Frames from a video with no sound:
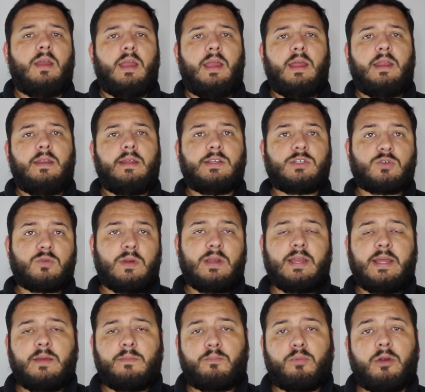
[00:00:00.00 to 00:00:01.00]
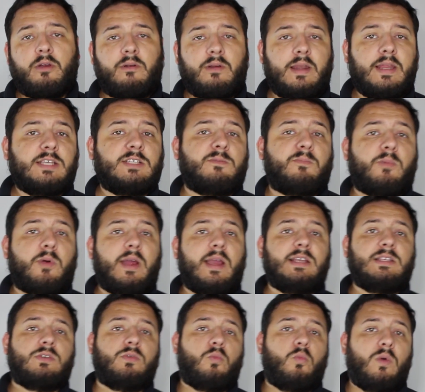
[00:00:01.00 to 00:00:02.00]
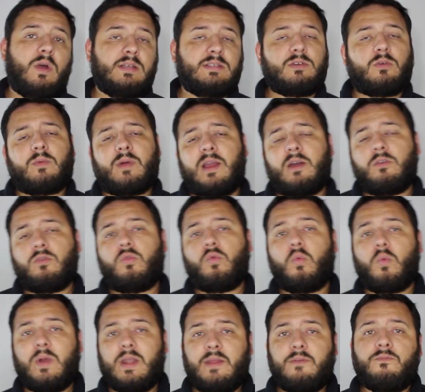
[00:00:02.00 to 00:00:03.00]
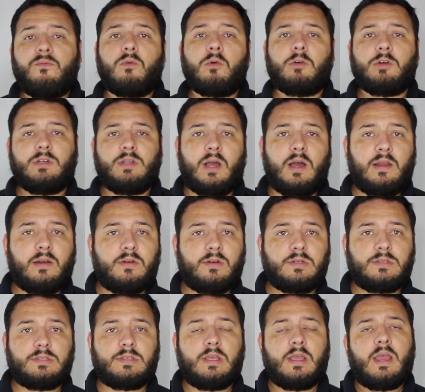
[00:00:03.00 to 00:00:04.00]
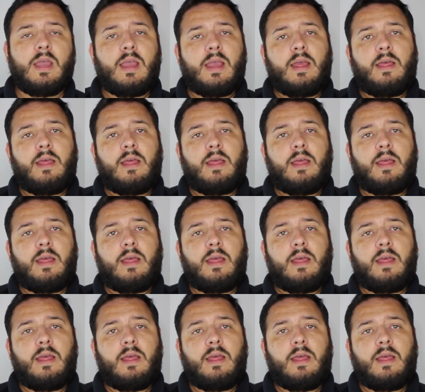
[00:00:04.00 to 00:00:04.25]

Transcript: and its pre-release price was around $24.